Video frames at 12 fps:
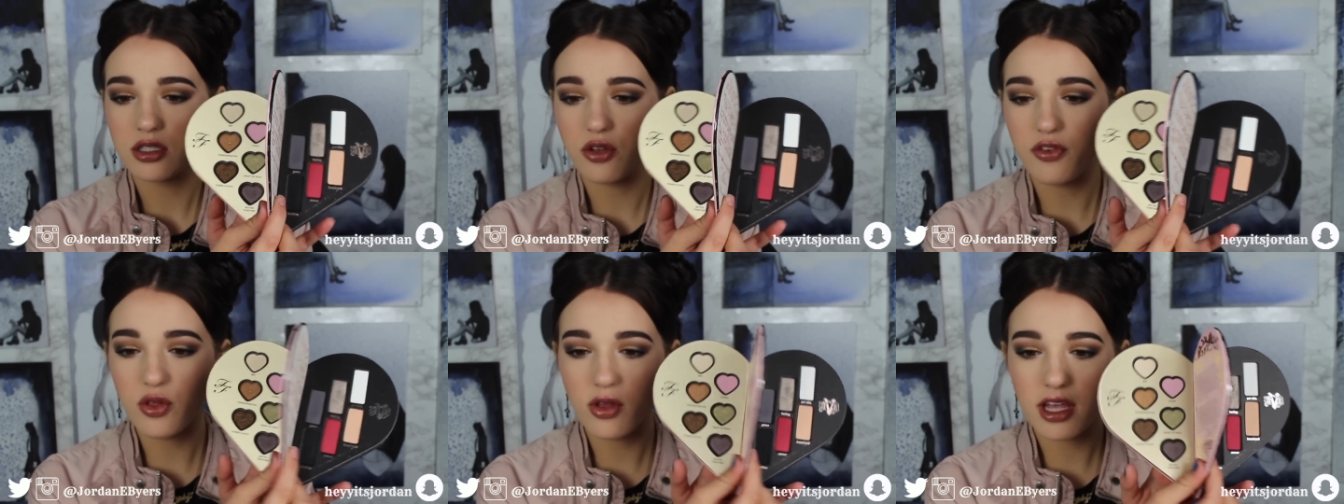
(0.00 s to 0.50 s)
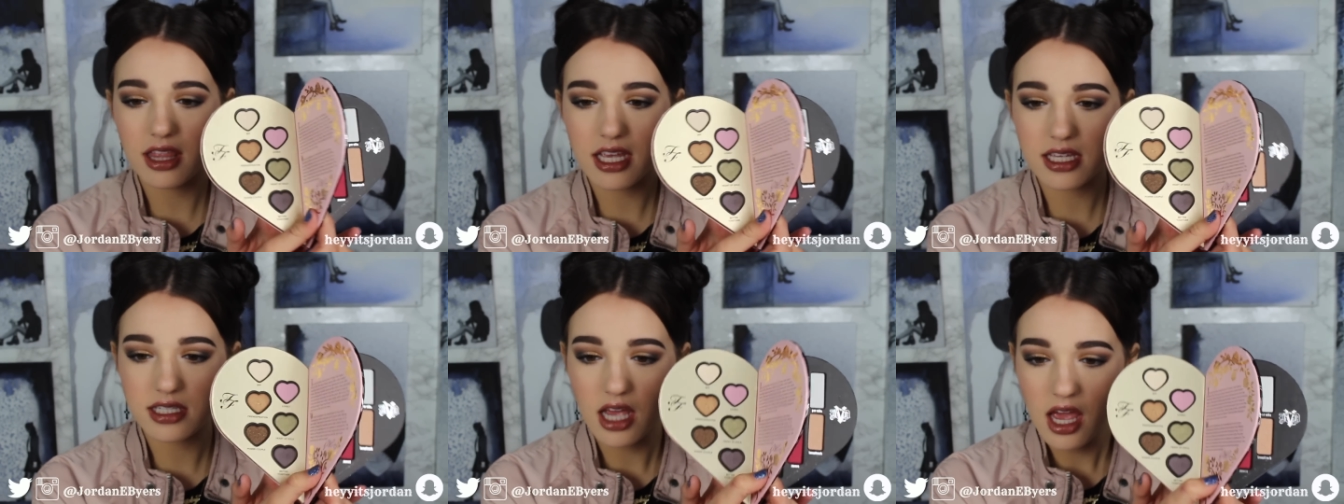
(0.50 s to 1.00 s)
so if you look at
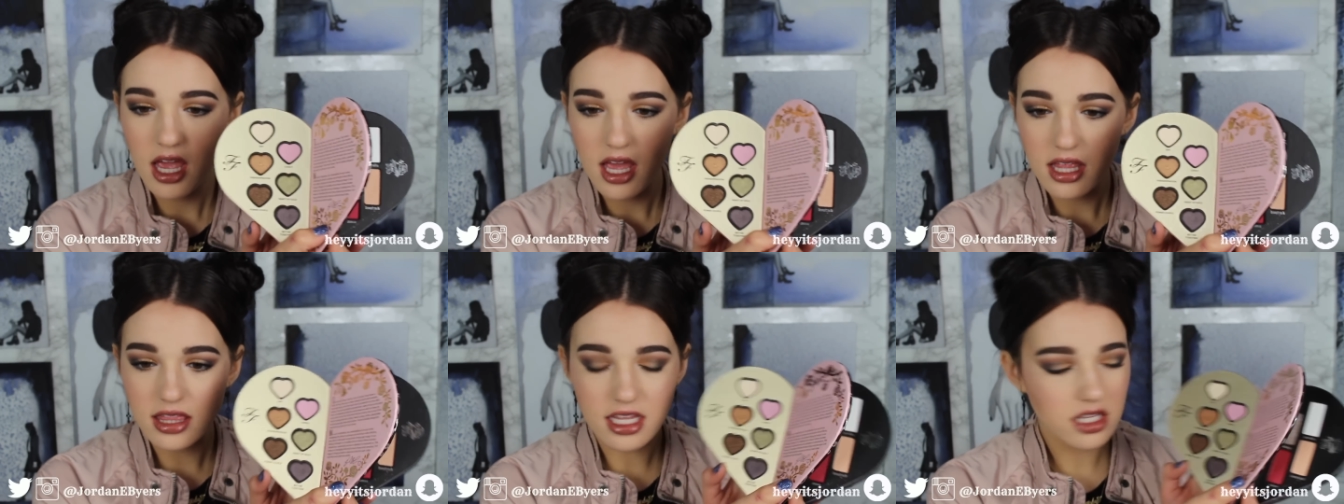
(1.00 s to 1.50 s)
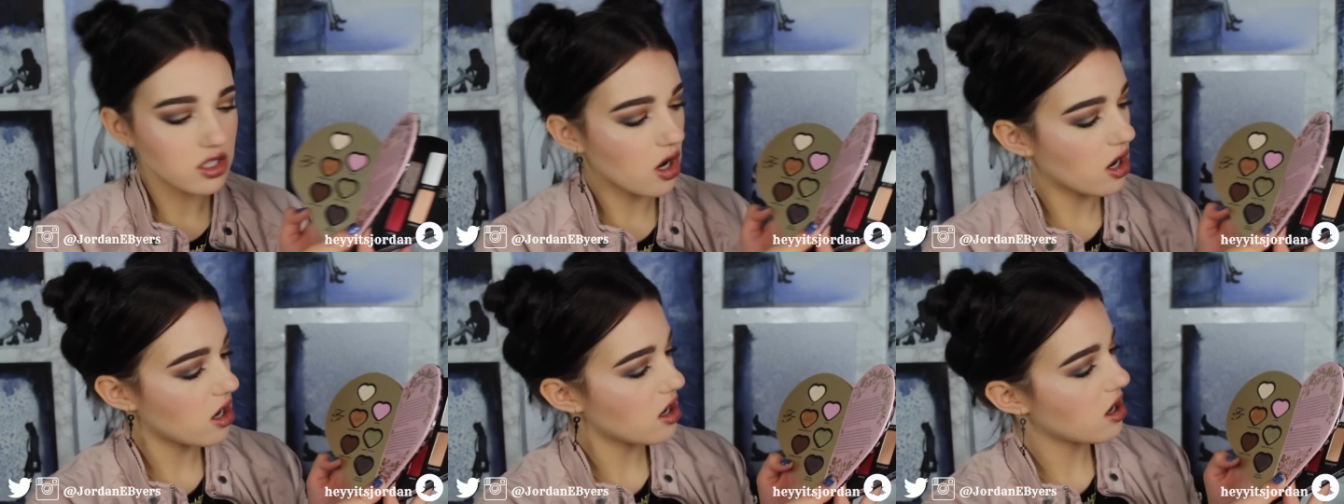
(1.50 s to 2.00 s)
these
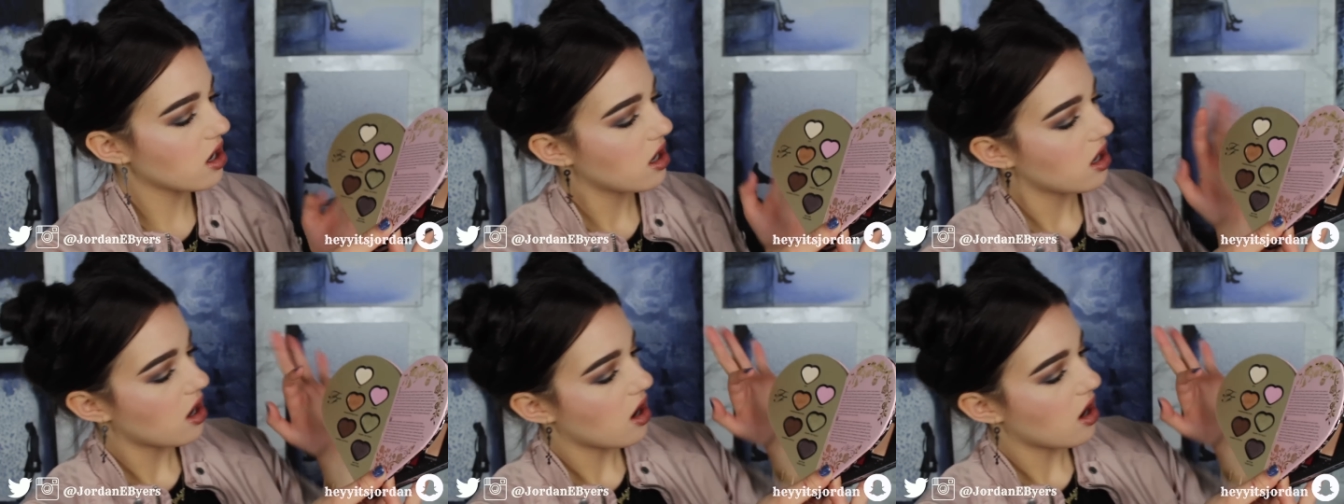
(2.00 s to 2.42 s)
are